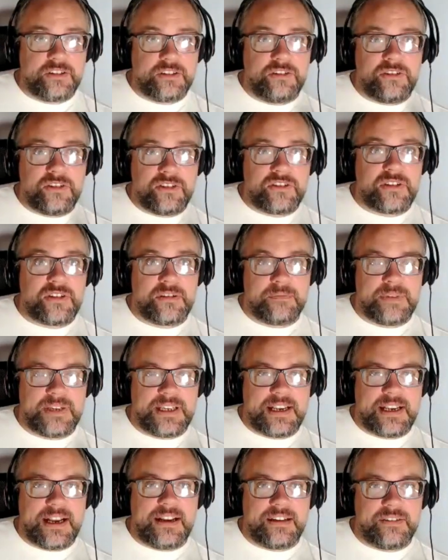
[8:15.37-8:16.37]
good to be
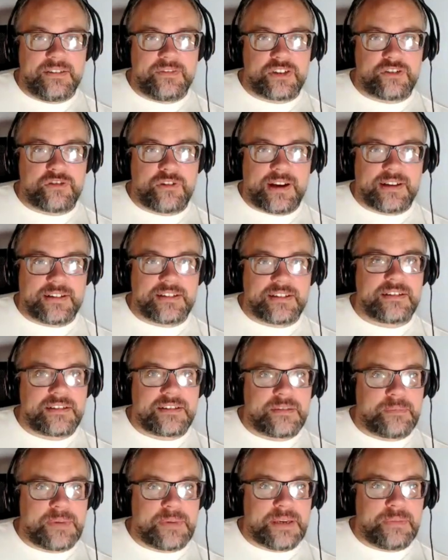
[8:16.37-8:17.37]
kind of attracted
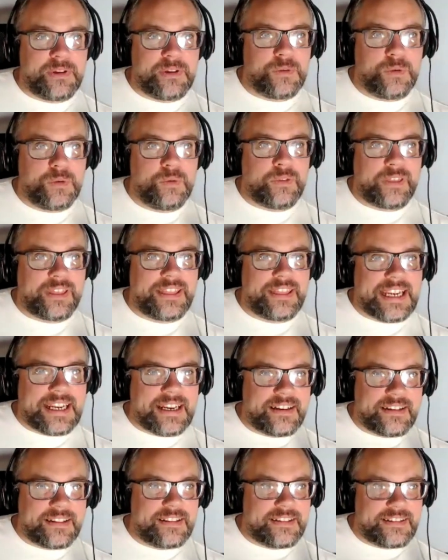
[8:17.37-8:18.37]
to people who
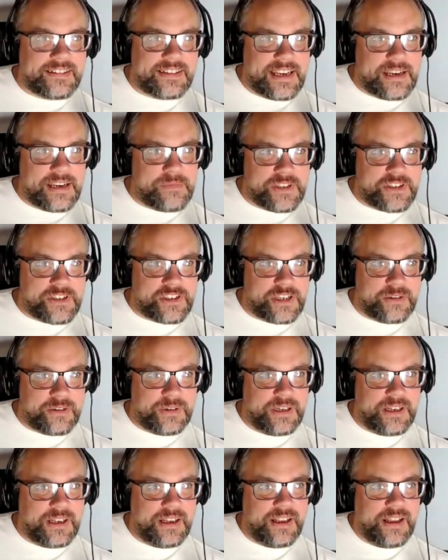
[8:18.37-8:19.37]
think the same as you.
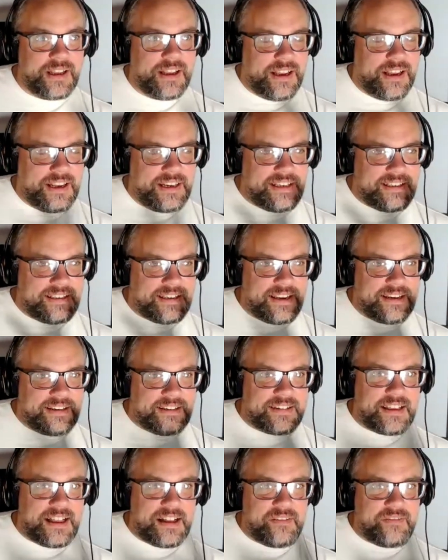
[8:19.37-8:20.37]
And
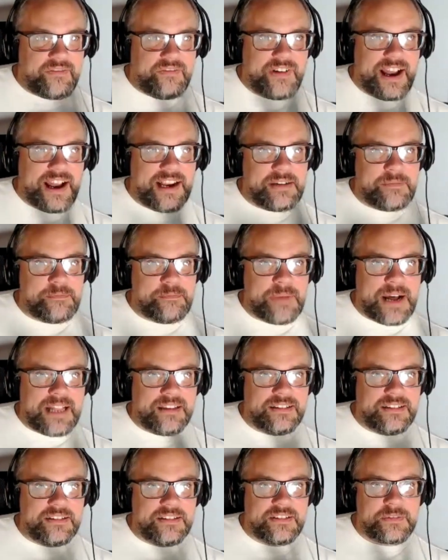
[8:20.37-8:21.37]
it's that fine
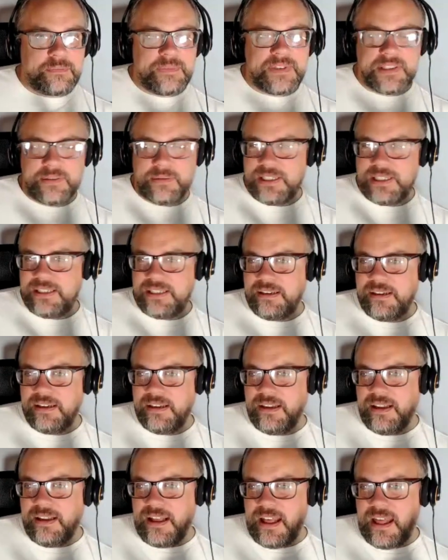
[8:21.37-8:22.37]
balance between
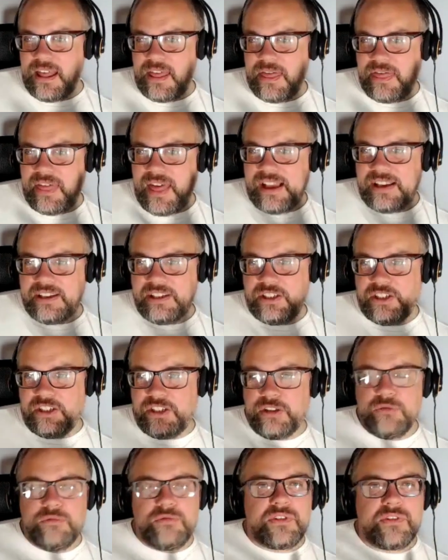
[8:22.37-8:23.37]
that
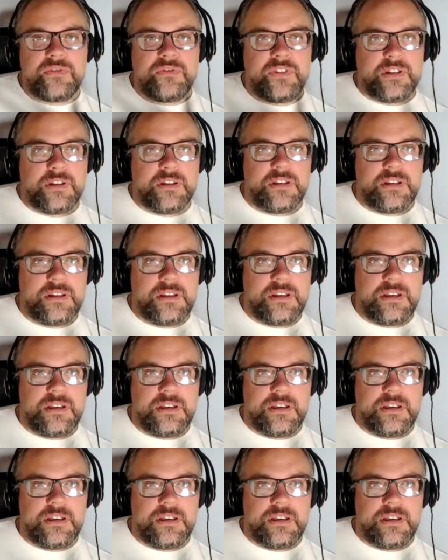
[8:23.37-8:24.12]
useful